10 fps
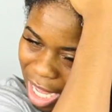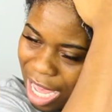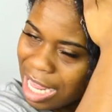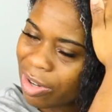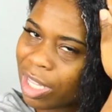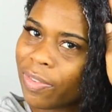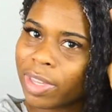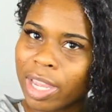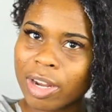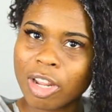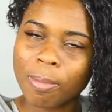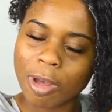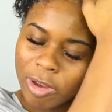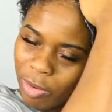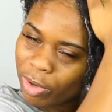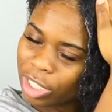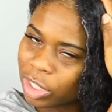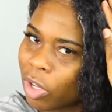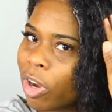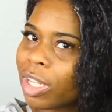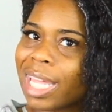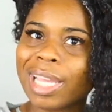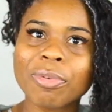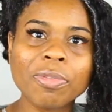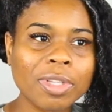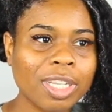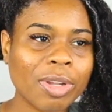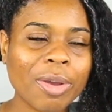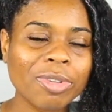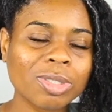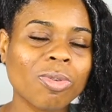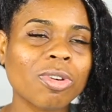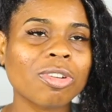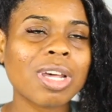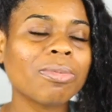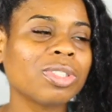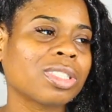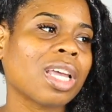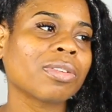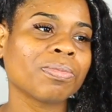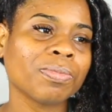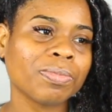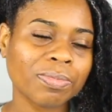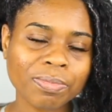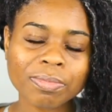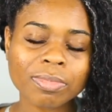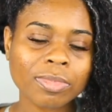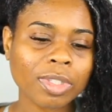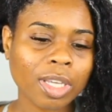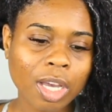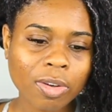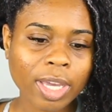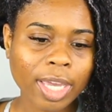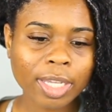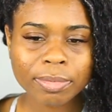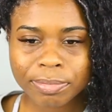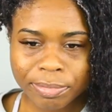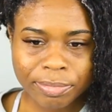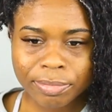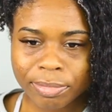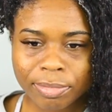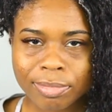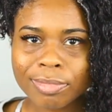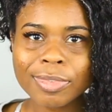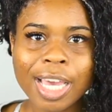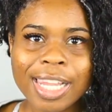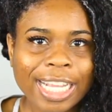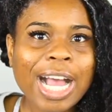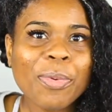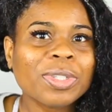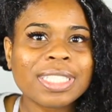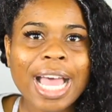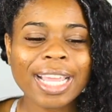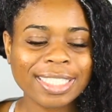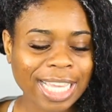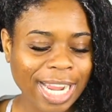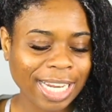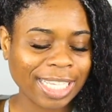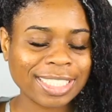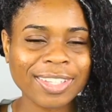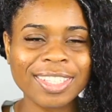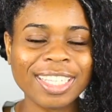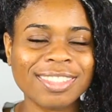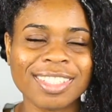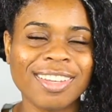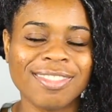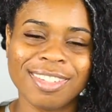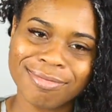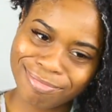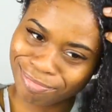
I don't even care no more. And when it started like revealing like what's going on, I was just like, okay. Like, I was not excited. So this, I don't know,